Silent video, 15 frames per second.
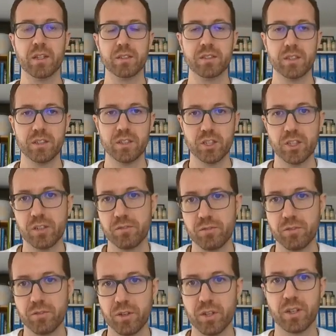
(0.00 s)
6
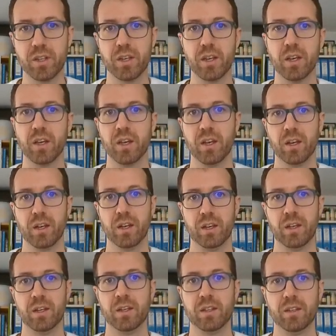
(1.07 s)
GF30,
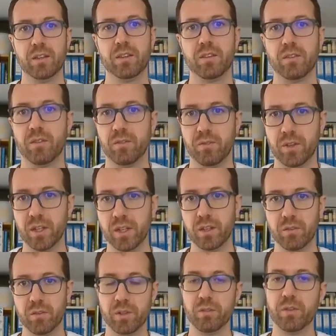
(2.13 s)
and we
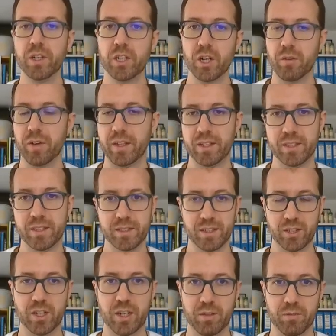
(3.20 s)
reach already such
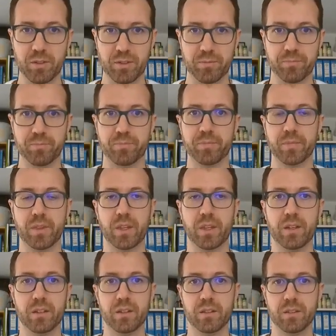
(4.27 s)
a level.
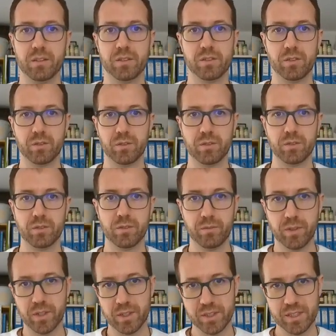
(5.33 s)
So
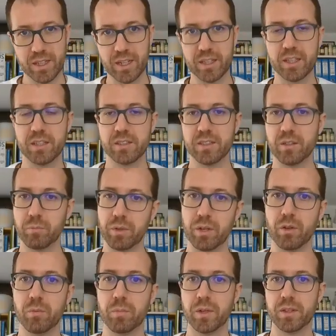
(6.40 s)
we are slightly still
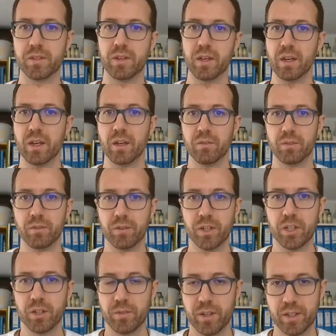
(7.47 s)
below, but we
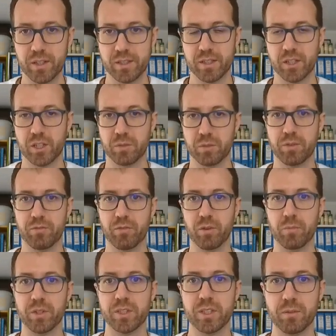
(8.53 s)
reach already such a
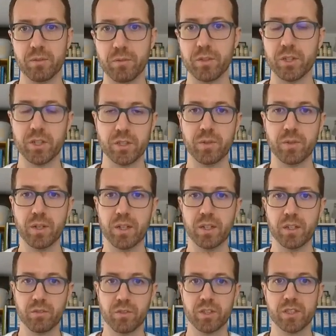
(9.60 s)
performance level, which is really
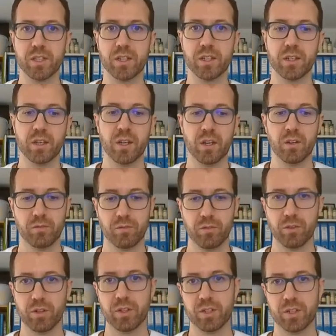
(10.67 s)
interesting
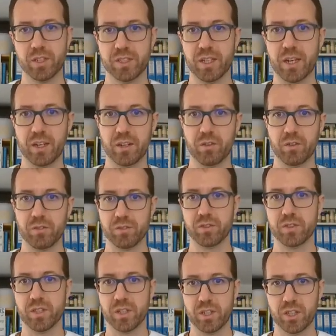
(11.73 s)
for designing also
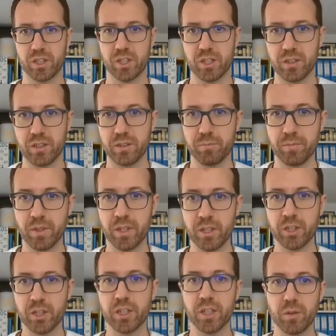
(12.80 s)
such
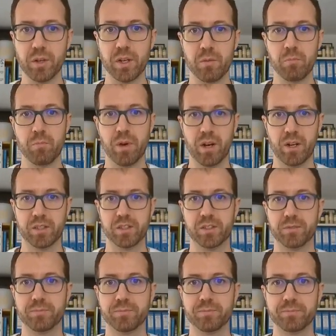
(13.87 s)
engineering parts.